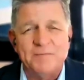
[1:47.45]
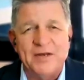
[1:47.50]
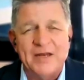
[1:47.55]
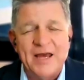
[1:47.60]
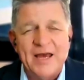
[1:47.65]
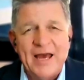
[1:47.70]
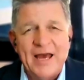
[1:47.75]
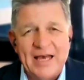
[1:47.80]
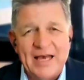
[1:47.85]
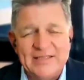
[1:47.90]

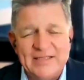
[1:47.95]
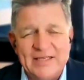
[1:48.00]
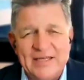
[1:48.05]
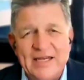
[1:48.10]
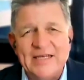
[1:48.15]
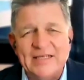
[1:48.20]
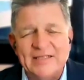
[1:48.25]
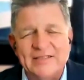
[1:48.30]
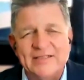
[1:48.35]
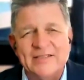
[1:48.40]
But as it
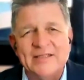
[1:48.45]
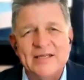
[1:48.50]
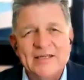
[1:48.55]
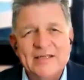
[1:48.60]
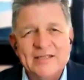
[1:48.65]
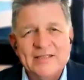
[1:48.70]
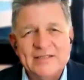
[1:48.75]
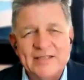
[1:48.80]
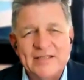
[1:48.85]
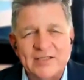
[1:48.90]
is,
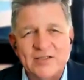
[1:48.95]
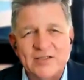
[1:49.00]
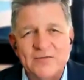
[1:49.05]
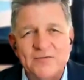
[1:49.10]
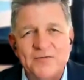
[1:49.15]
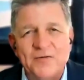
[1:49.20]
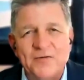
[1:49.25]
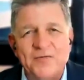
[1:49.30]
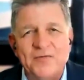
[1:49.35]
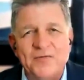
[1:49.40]

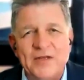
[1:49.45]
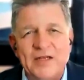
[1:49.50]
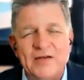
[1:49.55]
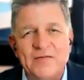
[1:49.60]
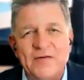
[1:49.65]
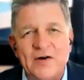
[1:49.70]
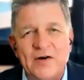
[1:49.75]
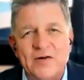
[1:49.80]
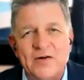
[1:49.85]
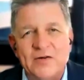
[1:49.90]
Section 15
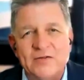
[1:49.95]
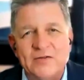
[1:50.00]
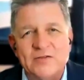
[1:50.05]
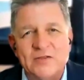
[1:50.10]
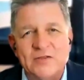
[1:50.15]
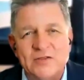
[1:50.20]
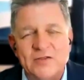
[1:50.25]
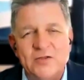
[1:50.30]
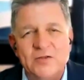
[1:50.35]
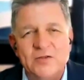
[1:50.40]
of our
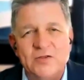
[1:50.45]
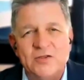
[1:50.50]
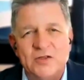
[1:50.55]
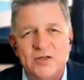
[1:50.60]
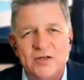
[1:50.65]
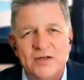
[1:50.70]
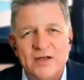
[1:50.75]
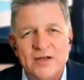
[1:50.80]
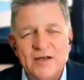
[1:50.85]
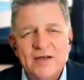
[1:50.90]

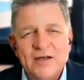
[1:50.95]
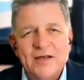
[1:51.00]
Constitution